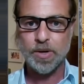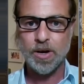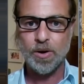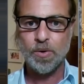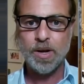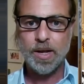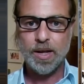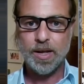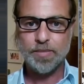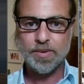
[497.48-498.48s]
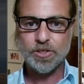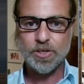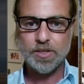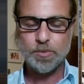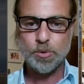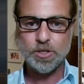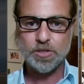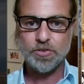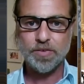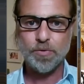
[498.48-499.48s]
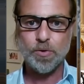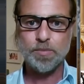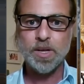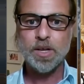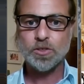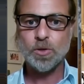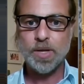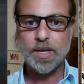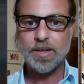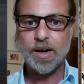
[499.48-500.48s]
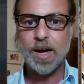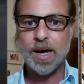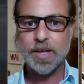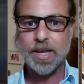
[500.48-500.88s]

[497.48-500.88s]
we go in trying to push this reform. So yes, there are other